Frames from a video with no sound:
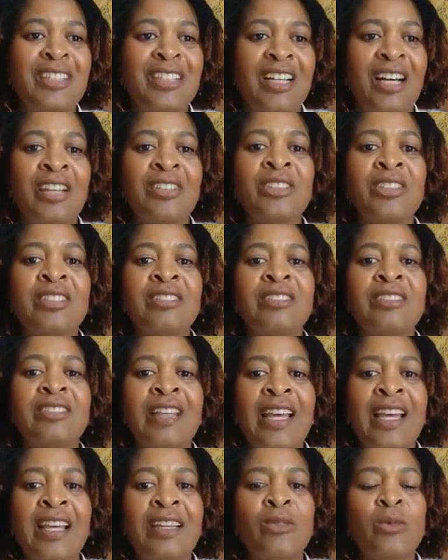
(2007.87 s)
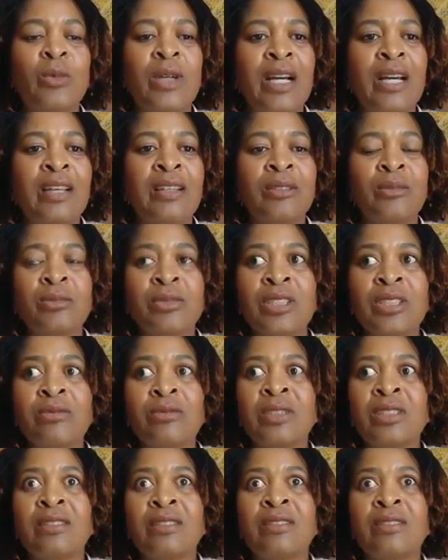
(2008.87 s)
Understand why
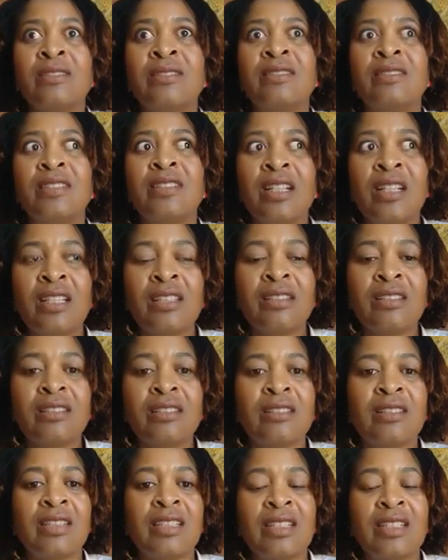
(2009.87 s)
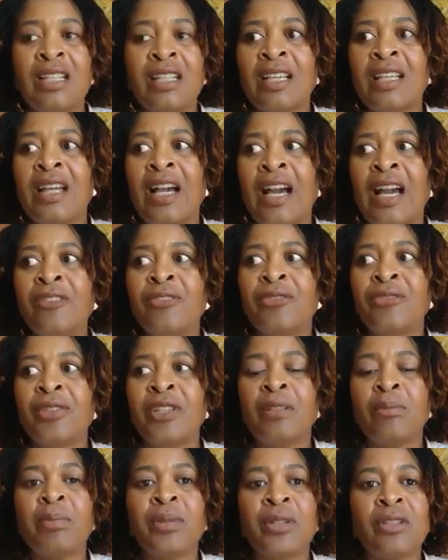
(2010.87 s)
we're done. I
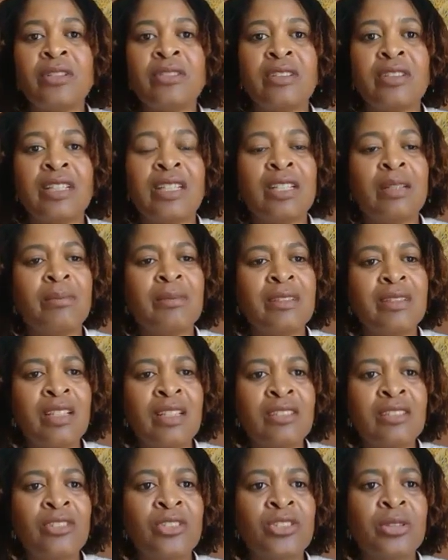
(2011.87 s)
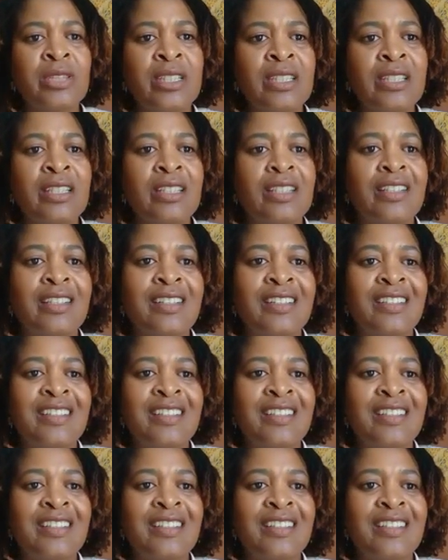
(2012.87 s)
feel personally that I'm done training.